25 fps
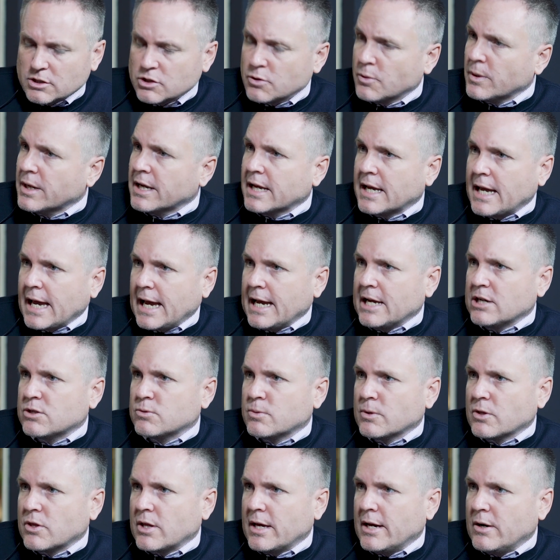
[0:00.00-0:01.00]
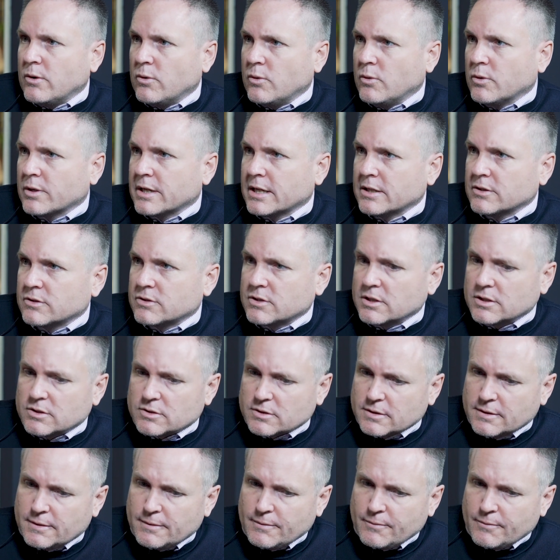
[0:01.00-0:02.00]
engage with their audiences.